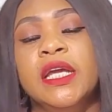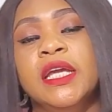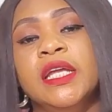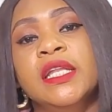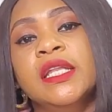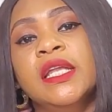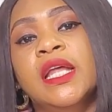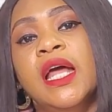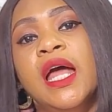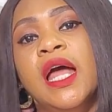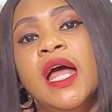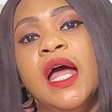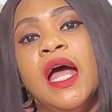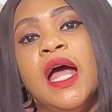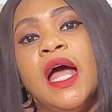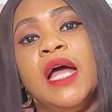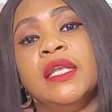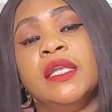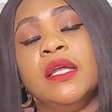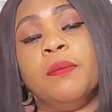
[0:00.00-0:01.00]
in
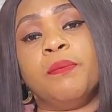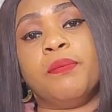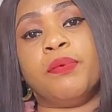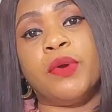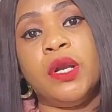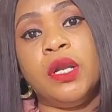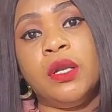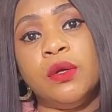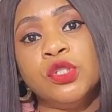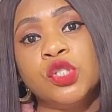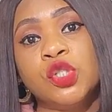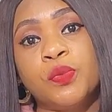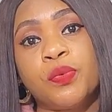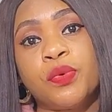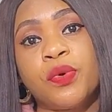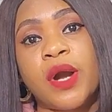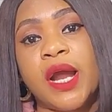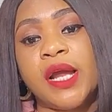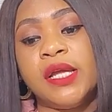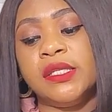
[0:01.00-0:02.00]
at that pre-launch
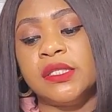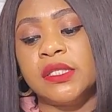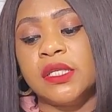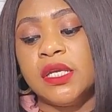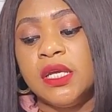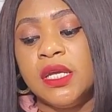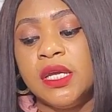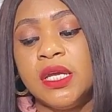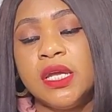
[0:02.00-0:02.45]
price,